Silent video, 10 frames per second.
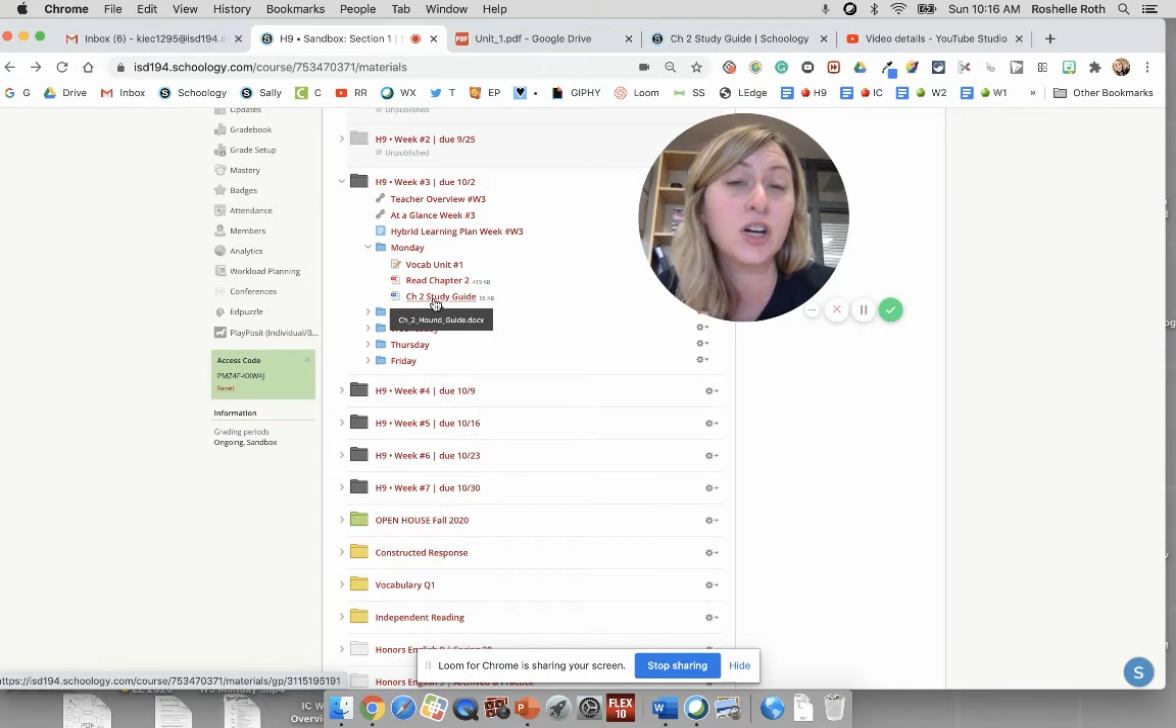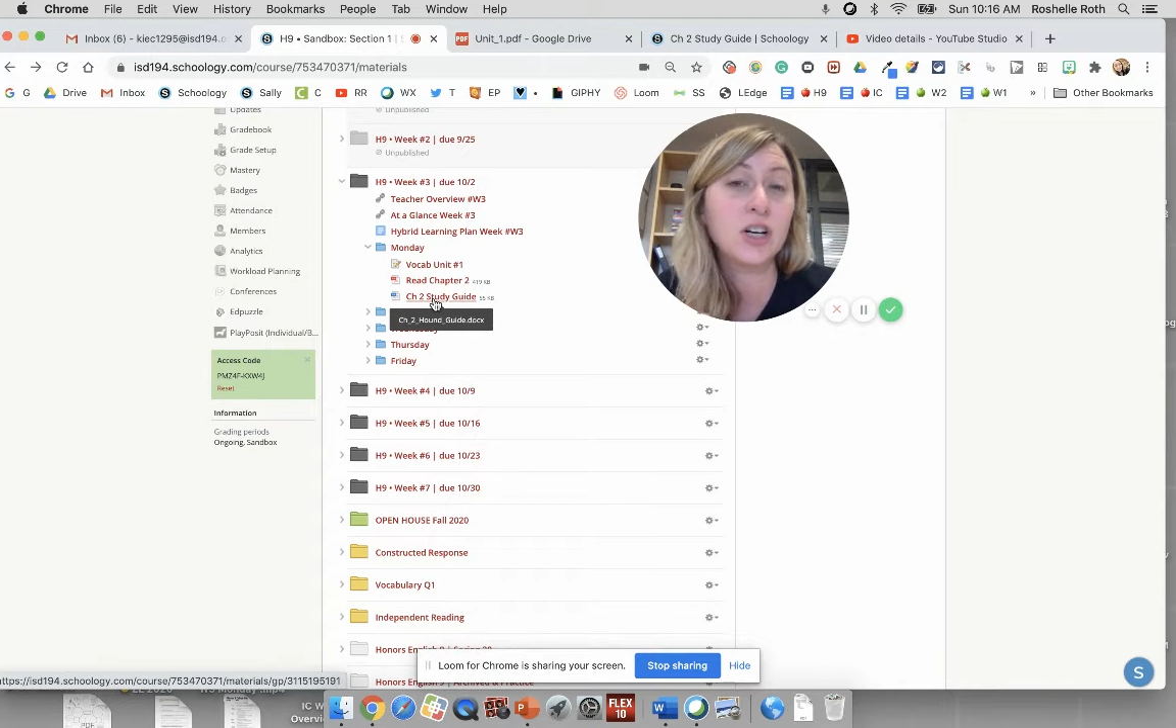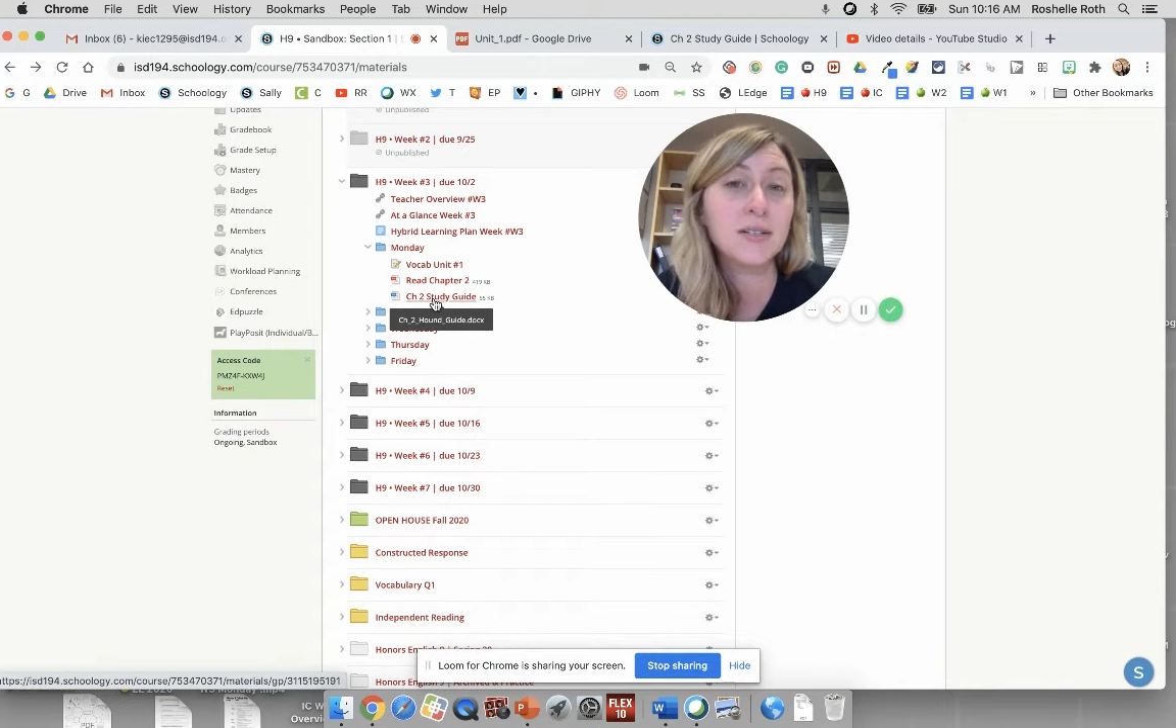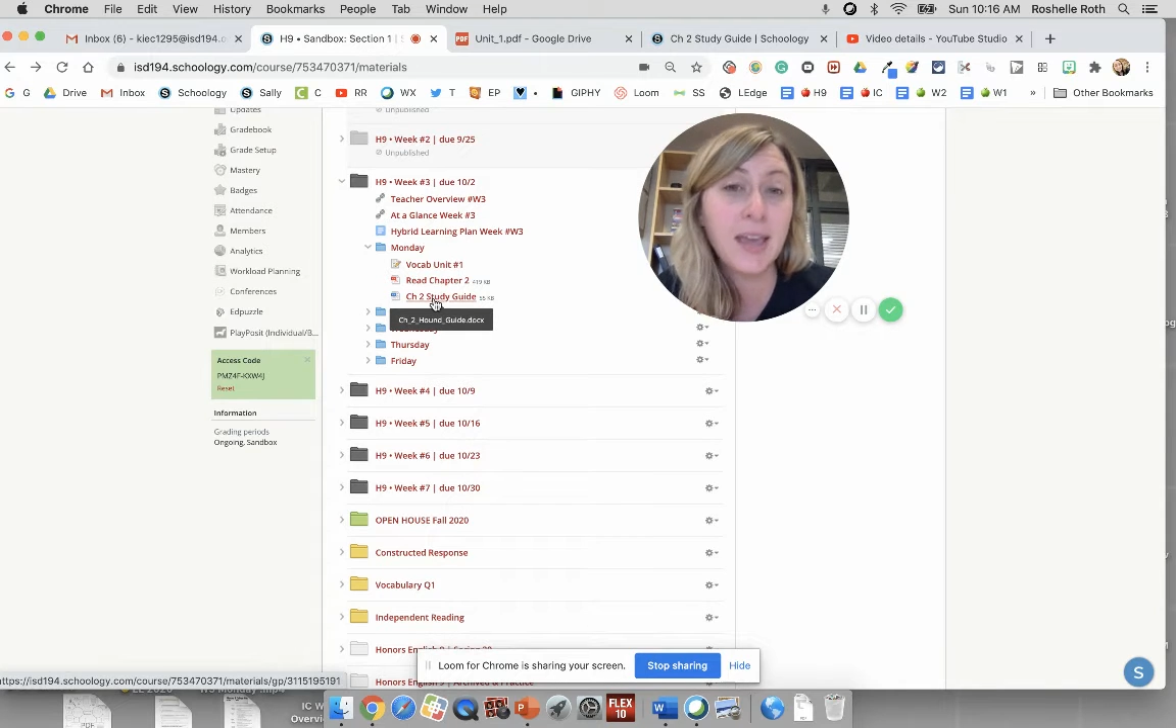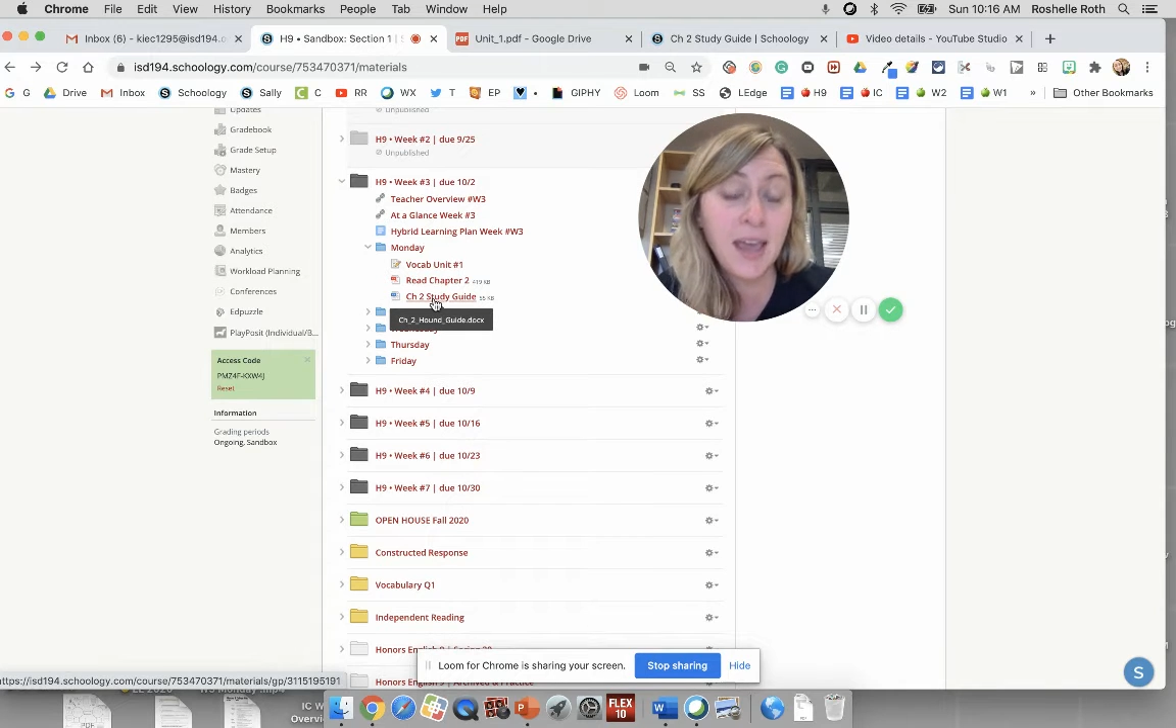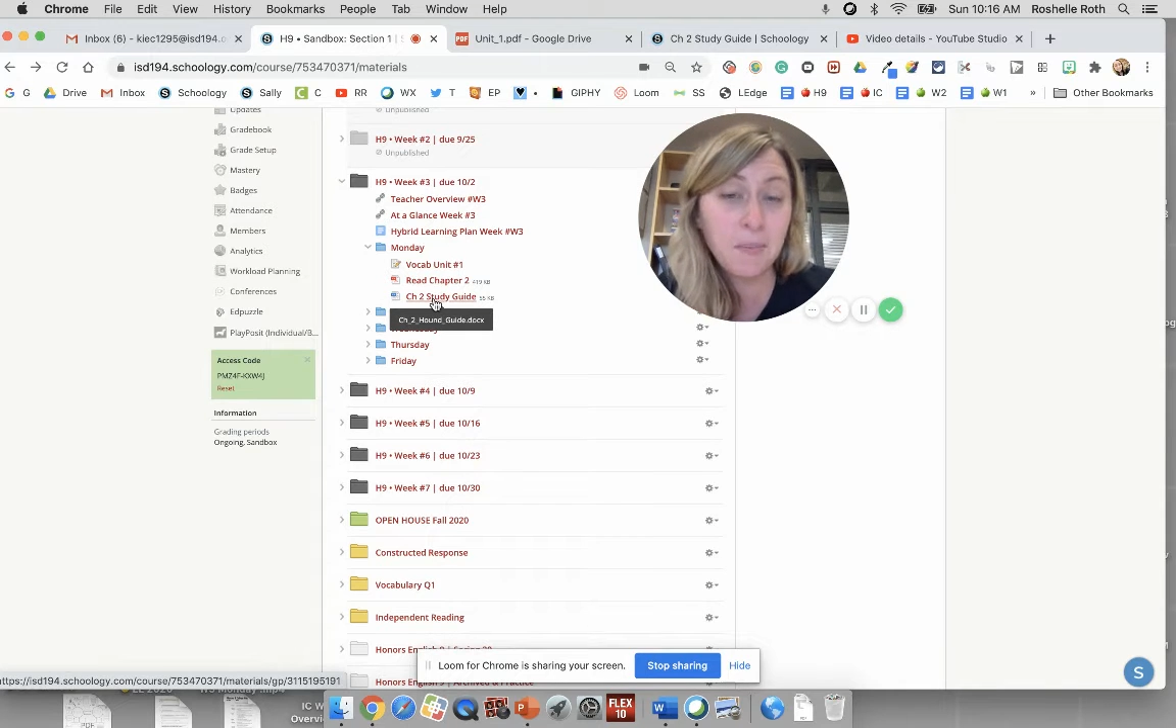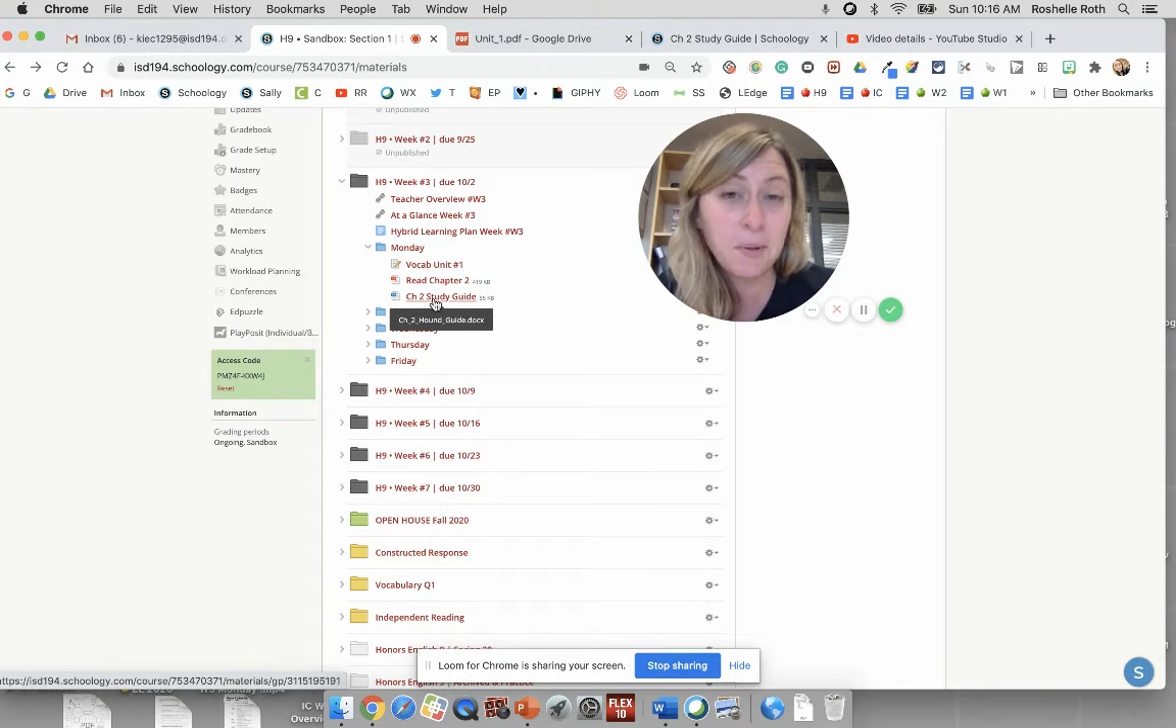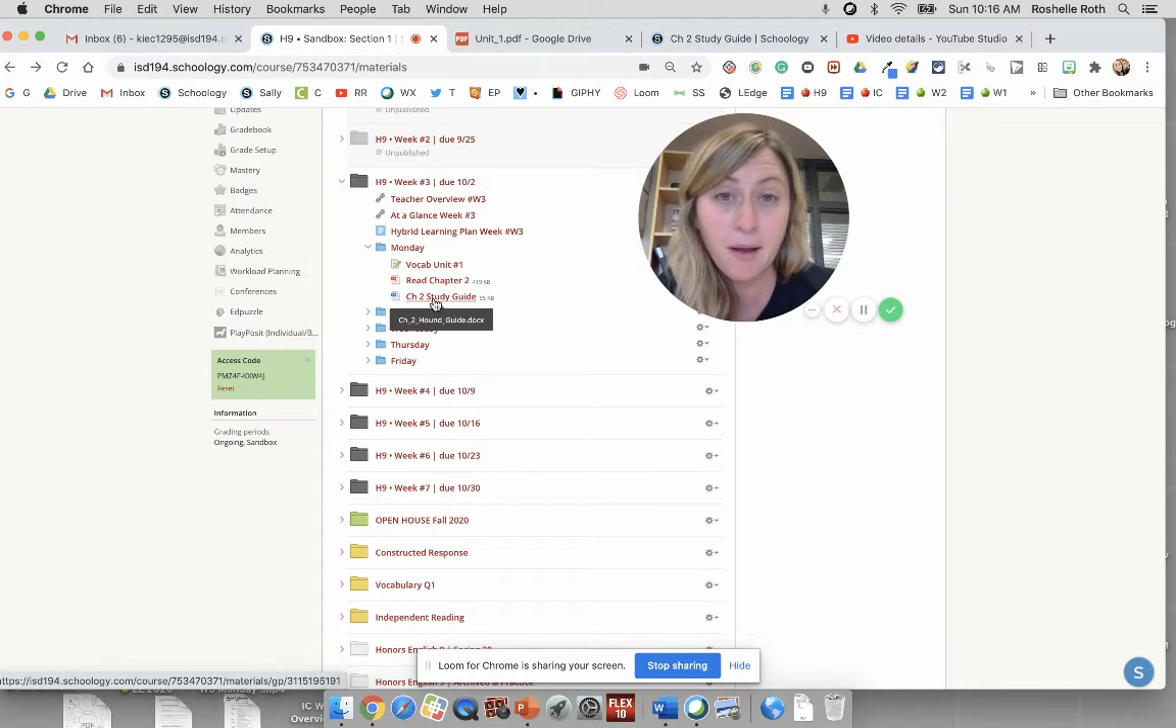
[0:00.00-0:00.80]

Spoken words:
curse came